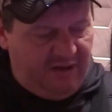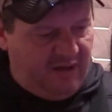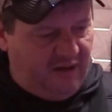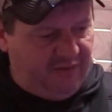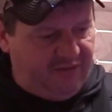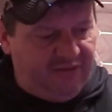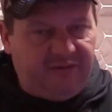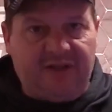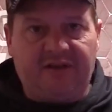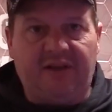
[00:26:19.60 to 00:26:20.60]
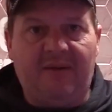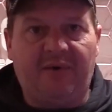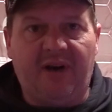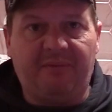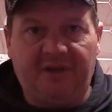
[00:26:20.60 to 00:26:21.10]
I was using that slap
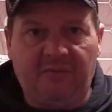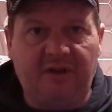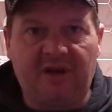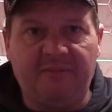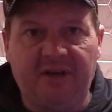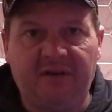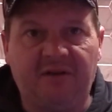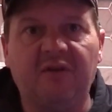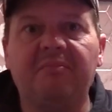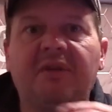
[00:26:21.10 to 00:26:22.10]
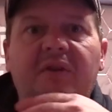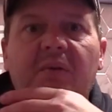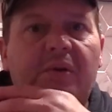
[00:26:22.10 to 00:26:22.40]
wrap and they were coming into it, but they